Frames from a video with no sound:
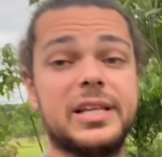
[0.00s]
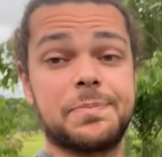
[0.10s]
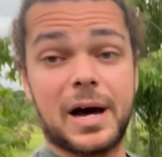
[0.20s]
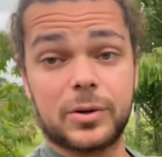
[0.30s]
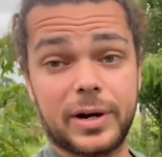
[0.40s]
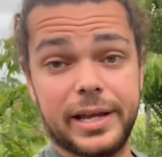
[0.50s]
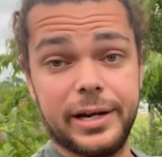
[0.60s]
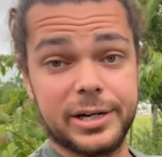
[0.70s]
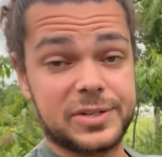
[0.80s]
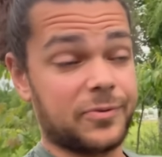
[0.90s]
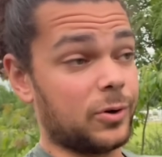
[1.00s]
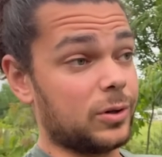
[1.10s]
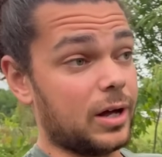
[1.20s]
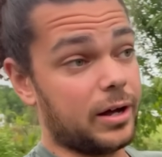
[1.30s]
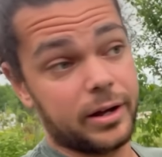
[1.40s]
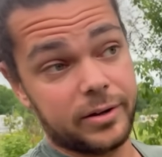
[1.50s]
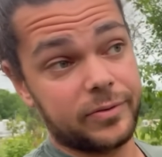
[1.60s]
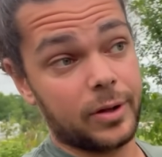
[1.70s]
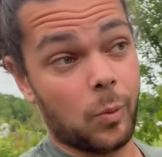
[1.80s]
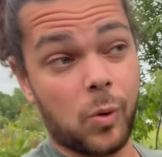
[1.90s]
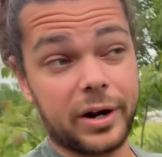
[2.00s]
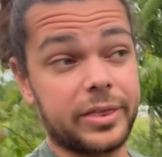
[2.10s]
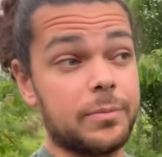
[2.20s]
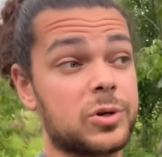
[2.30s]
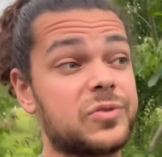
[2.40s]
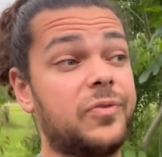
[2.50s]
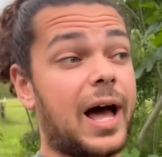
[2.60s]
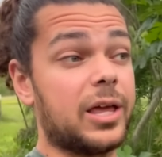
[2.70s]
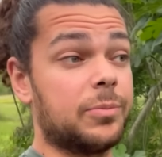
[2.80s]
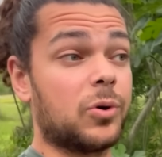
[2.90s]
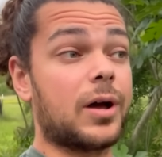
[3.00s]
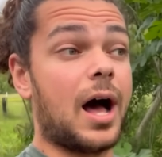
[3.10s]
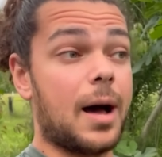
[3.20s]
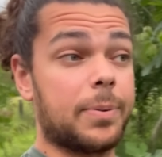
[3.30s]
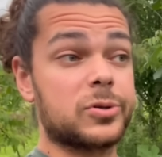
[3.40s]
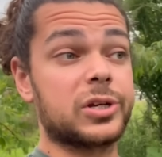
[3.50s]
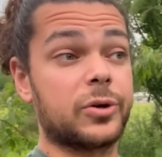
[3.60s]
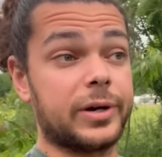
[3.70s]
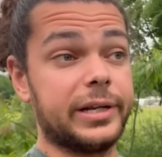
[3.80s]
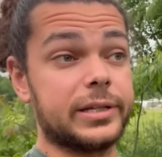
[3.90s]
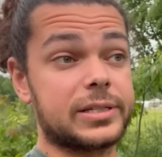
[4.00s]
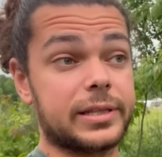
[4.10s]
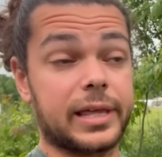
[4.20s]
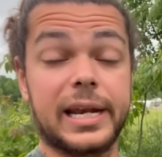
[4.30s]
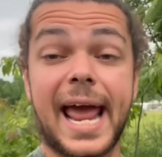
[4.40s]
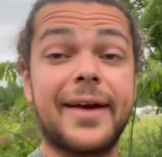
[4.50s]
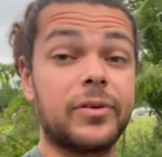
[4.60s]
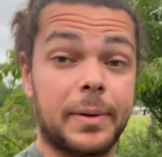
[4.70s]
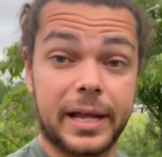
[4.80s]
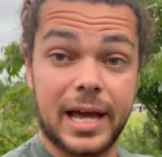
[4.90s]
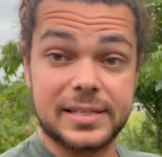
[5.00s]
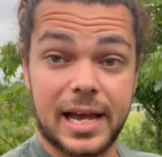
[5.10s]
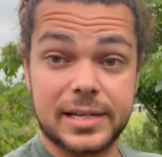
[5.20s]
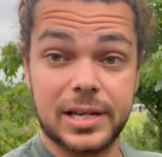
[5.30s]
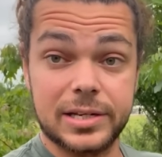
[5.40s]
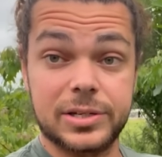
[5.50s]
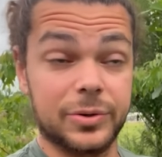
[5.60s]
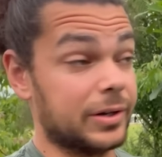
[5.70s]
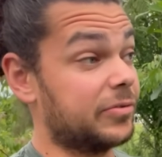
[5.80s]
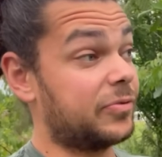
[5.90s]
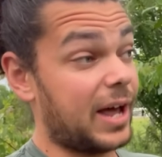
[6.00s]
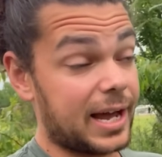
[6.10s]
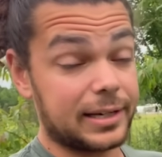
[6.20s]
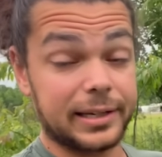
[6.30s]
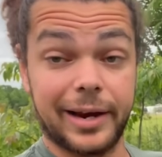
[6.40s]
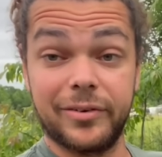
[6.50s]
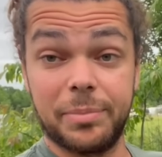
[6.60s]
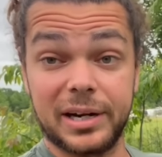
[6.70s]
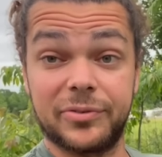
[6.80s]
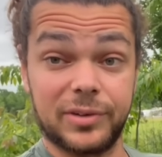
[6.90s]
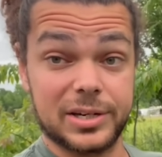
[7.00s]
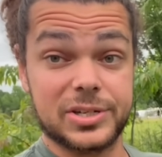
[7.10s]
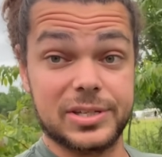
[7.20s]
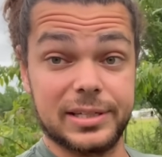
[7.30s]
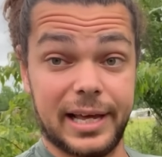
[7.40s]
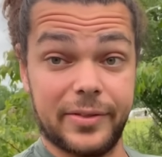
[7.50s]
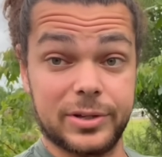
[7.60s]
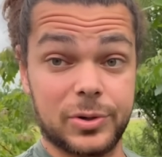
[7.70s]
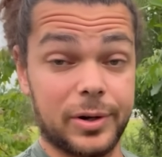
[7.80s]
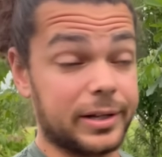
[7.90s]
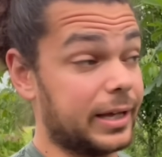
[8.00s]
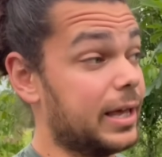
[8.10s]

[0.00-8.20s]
This bottle right here is full of one of the most valuable compost ingredients that everybody has access to. And in fact, everybody flushes it down the toilet.